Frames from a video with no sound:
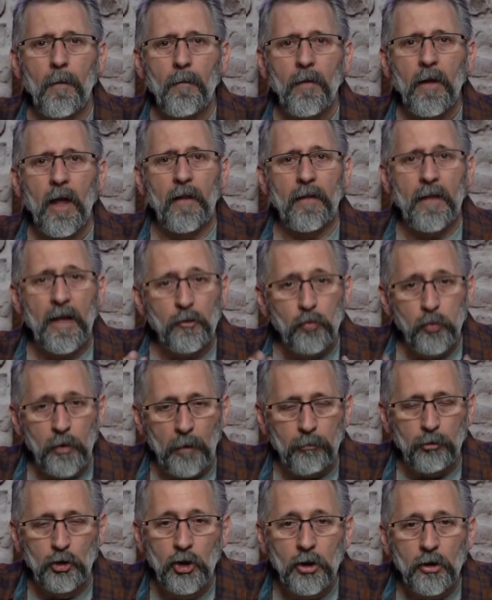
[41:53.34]
And that's what
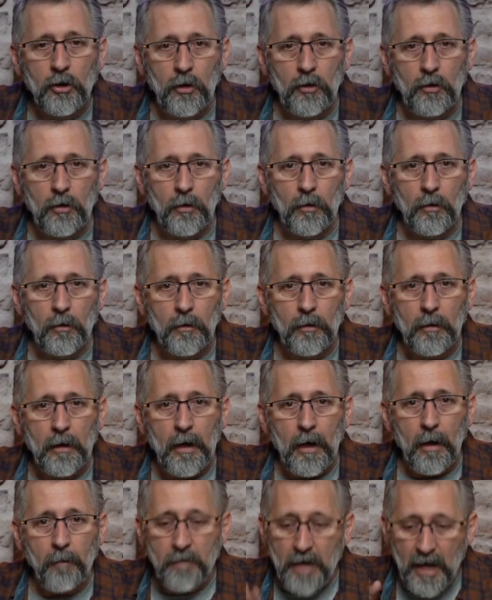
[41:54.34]
I'm going to do.
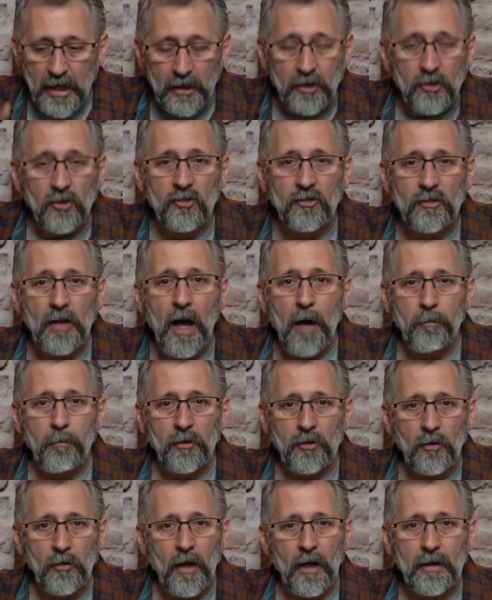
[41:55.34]
I'm not going to stop
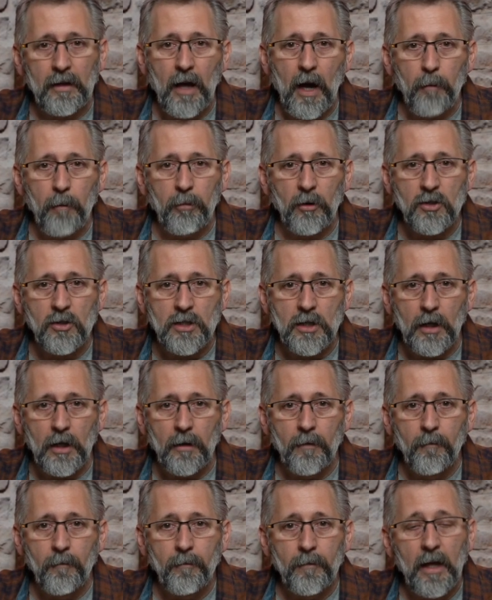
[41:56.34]
until I accomplish it.
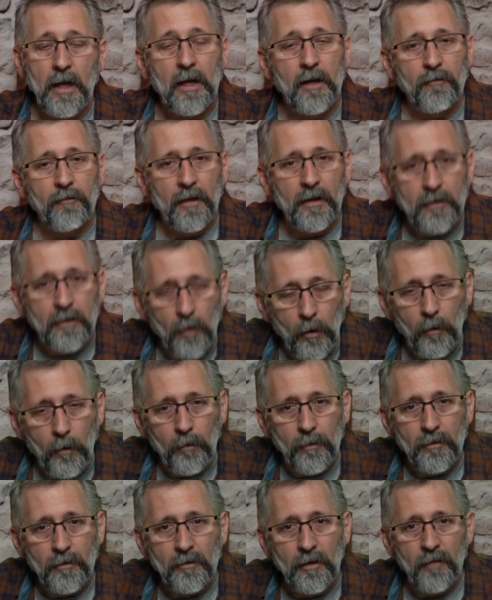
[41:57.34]
And if it
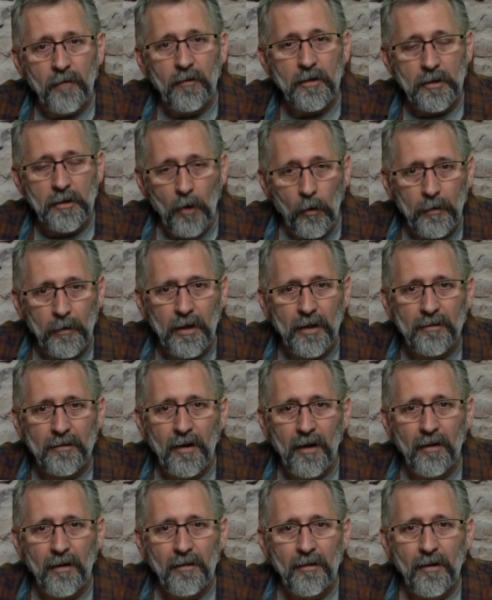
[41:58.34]
don't get
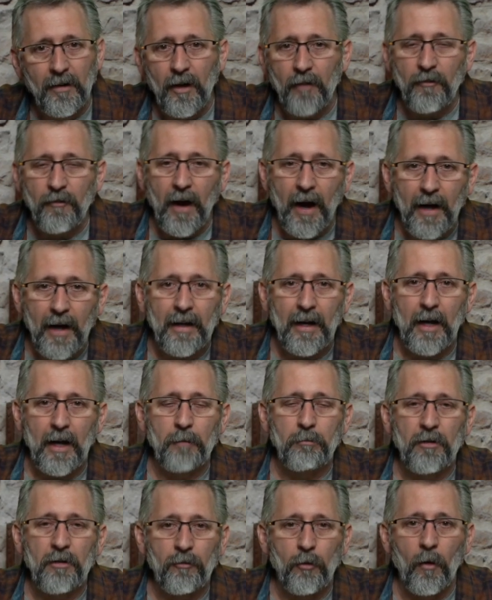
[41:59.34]
there, if I
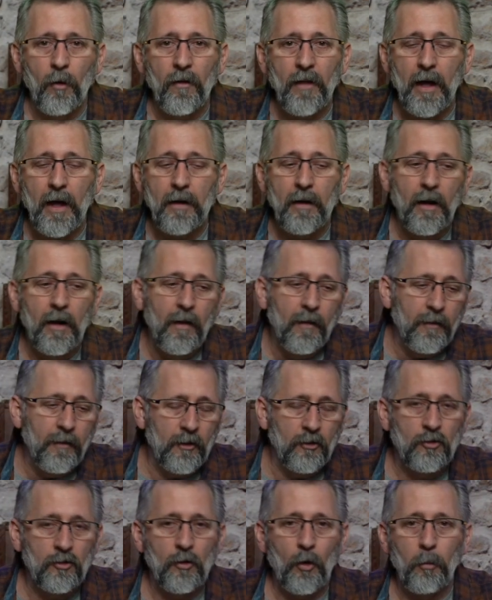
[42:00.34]
end before
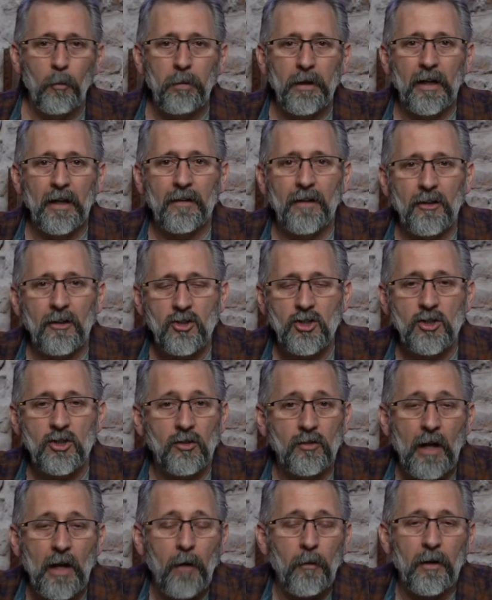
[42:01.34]
then so be it. That's
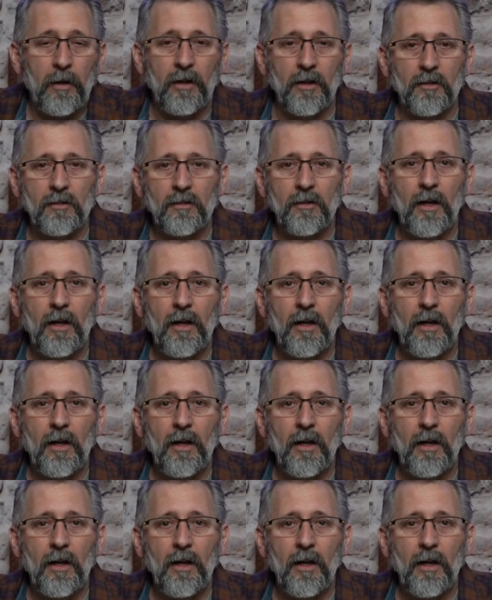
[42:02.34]
just how it is.